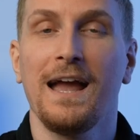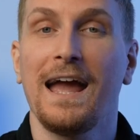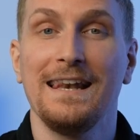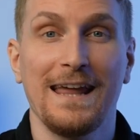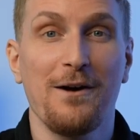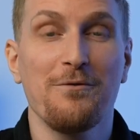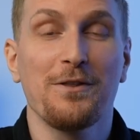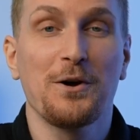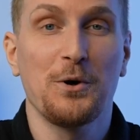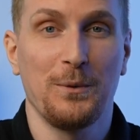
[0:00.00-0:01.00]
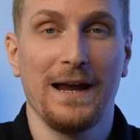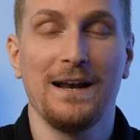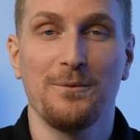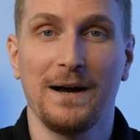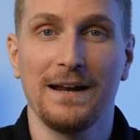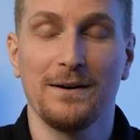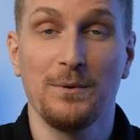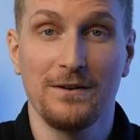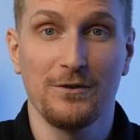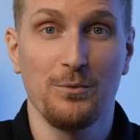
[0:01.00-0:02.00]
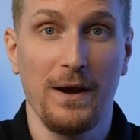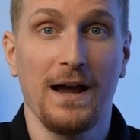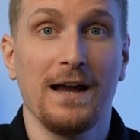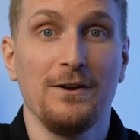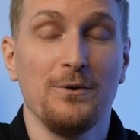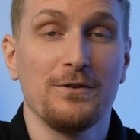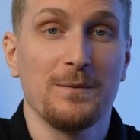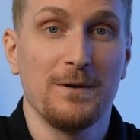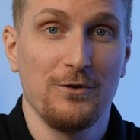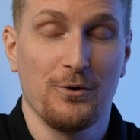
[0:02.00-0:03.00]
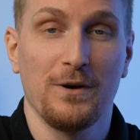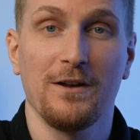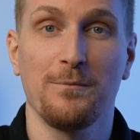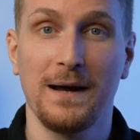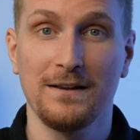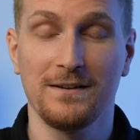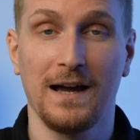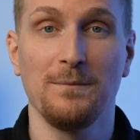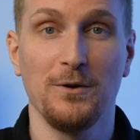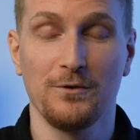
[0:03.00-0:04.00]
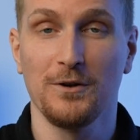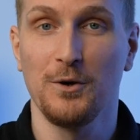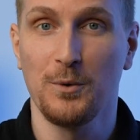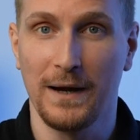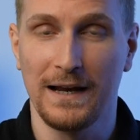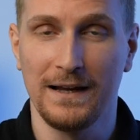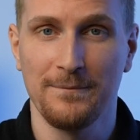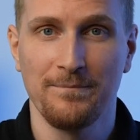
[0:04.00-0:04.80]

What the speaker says: And now for the Koala Rider, which is where I use the majority of my time using Koala.